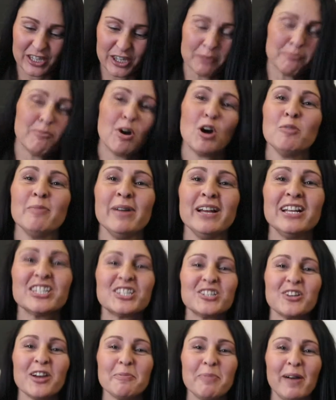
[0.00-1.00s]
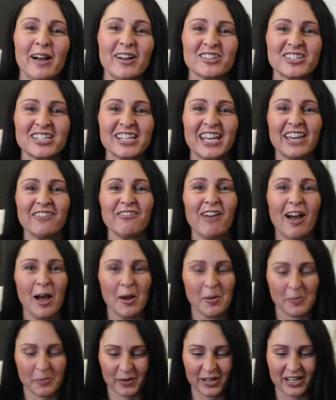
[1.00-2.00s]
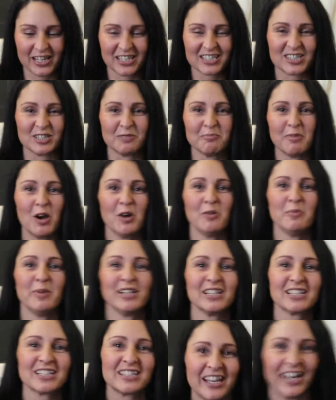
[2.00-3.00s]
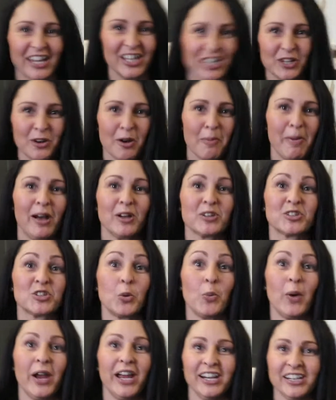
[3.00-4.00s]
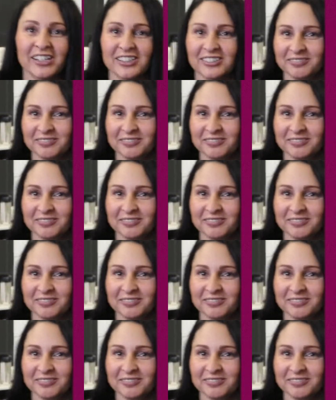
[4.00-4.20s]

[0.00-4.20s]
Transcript: The moment you're about to give up is the moment that you're about to win.